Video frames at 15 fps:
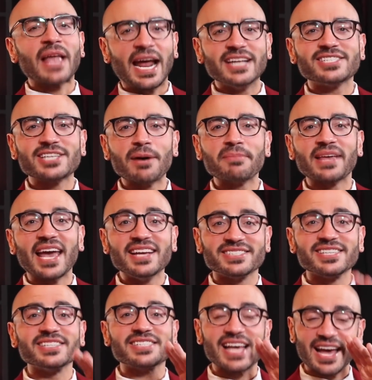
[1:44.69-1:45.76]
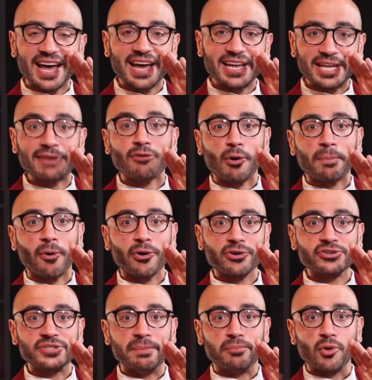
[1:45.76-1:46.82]
in some cases, give our
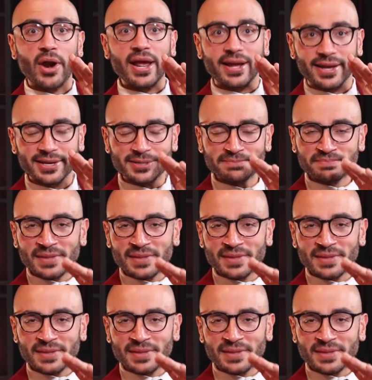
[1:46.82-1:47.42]
partners a break,